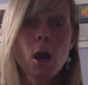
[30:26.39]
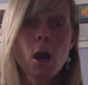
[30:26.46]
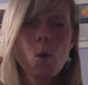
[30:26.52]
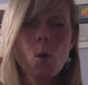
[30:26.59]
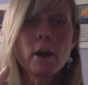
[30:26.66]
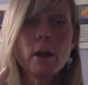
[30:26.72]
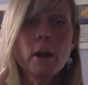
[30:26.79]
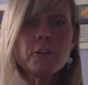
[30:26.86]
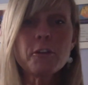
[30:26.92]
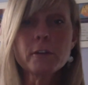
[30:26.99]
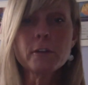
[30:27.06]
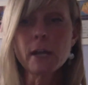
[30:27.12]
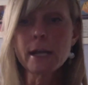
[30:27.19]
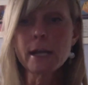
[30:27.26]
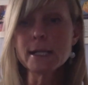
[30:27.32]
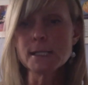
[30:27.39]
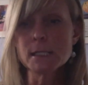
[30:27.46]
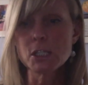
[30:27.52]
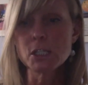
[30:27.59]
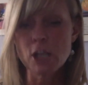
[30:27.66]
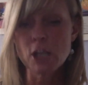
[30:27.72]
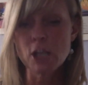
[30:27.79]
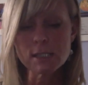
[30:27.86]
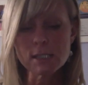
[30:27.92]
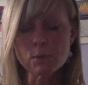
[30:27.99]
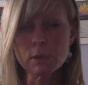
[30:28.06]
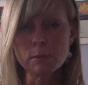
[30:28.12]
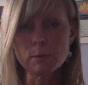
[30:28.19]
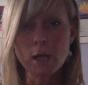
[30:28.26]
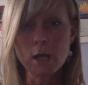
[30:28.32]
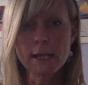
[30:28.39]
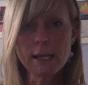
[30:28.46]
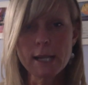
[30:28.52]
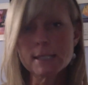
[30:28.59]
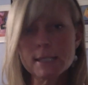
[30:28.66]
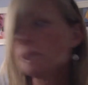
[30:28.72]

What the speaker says: One other thing that I can suggest with the broadcast